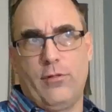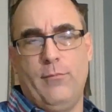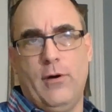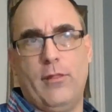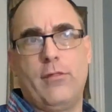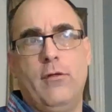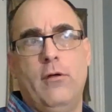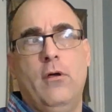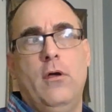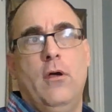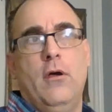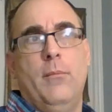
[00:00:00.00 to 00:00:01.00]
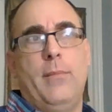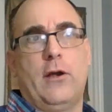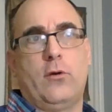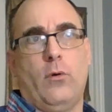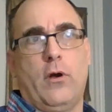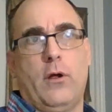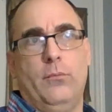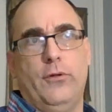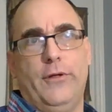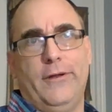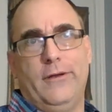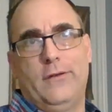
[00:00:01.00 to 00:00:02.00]
month back to work
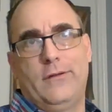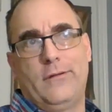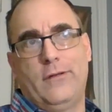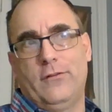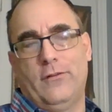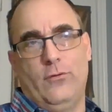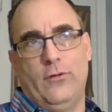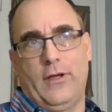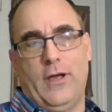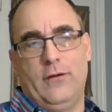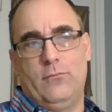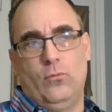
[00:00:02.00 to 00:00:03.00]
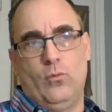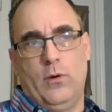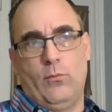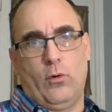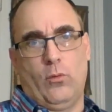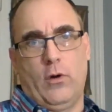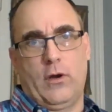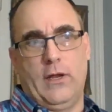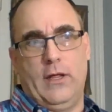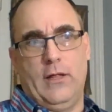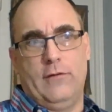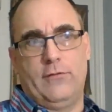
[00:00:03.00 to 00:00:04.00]
completed because I've only got one more
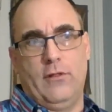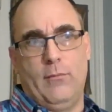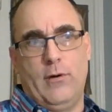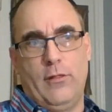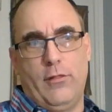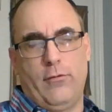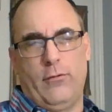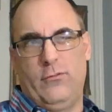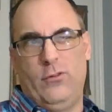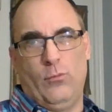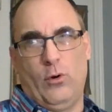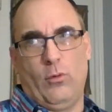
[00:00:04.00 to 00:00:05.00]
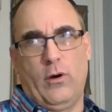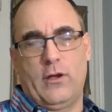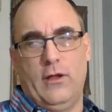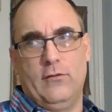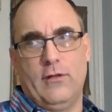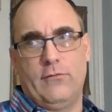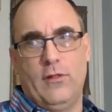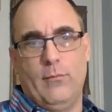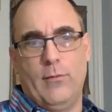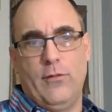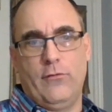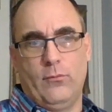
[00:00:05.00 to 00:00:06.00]
workday left in the month or two more workdays left in the
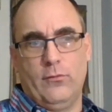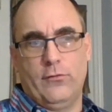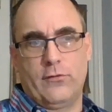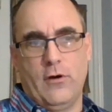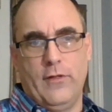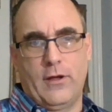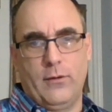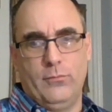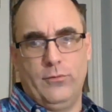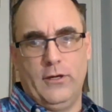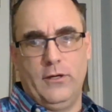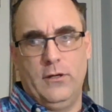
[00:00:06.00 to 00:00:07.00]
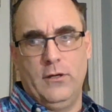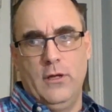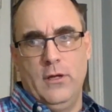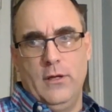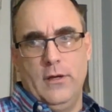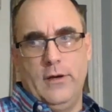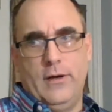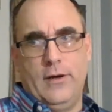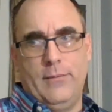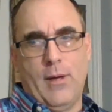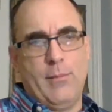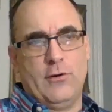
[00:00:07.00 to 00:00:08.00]
month, so we'll just call that completed.
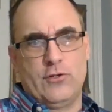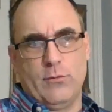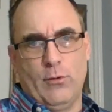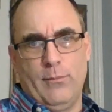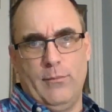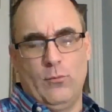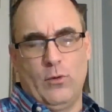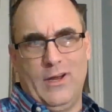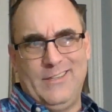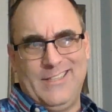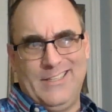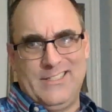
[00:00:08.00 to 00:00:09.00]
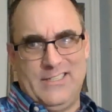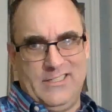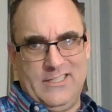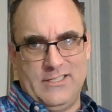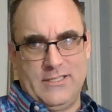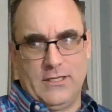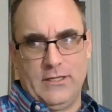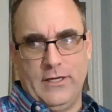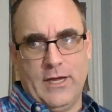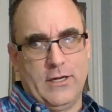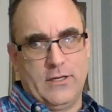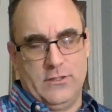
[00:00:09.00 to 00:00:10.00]
Um, I'm not sure about where I sit statistically
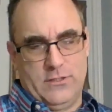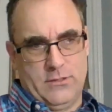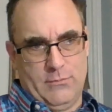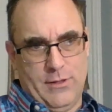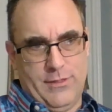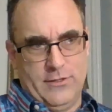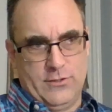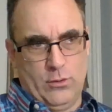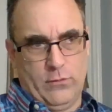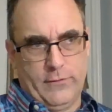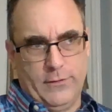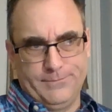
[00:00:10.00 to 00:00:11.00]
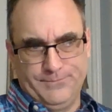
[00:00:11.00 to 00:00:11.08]
yet because the month isn't over.